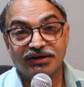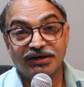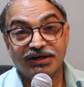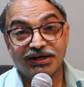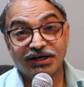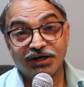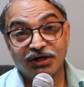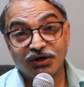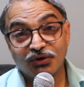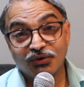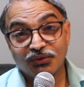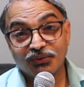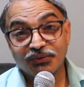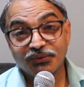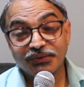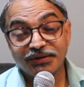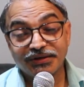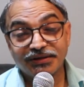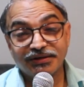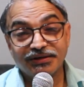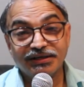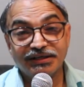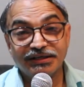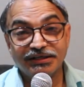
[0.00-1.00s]
how
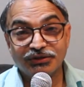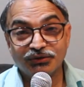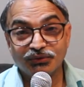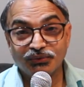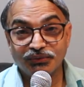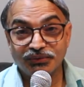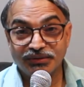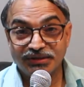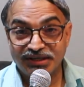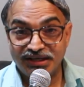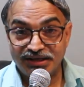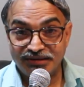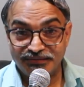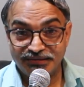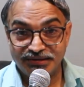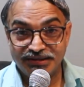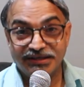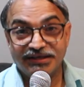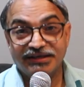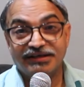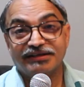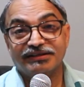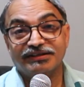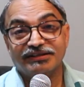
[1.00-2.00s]
quickly you
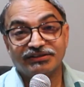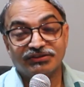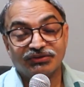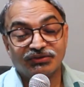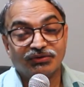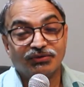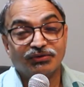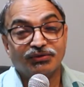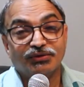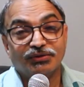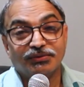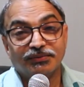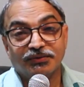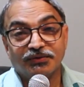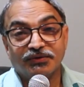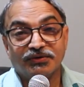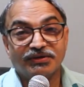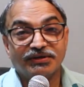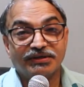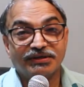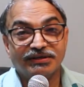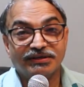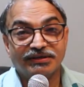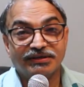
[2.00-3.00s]
navigate this code book.